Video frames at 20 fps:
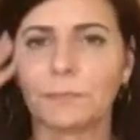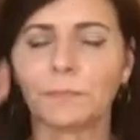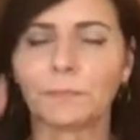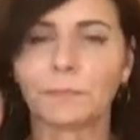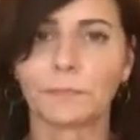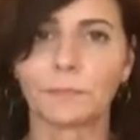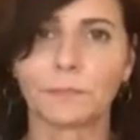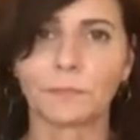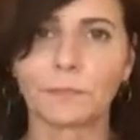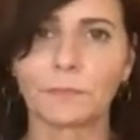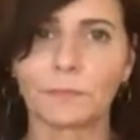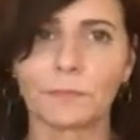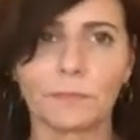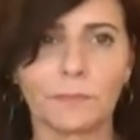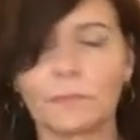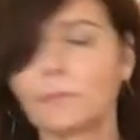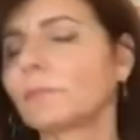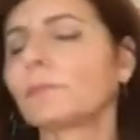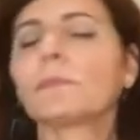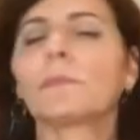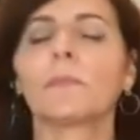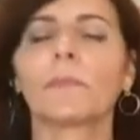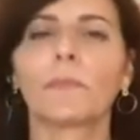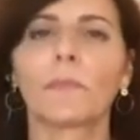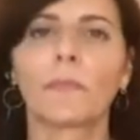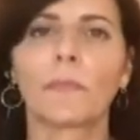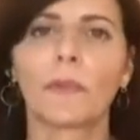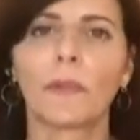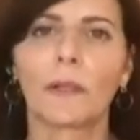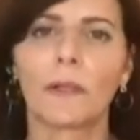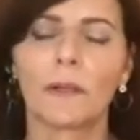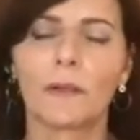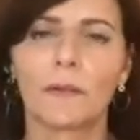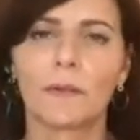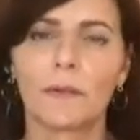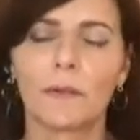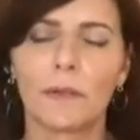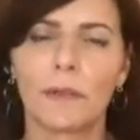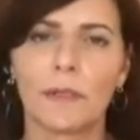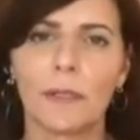
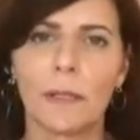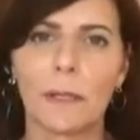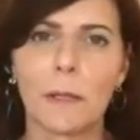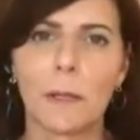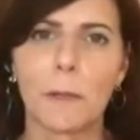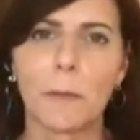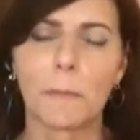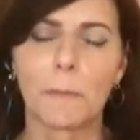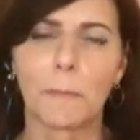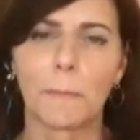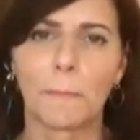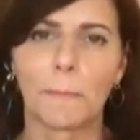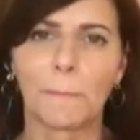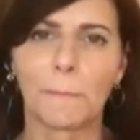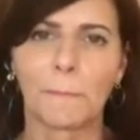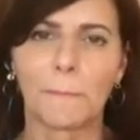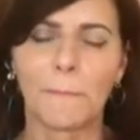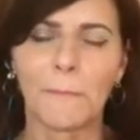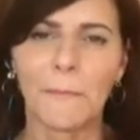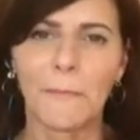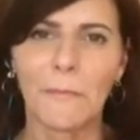[no speech]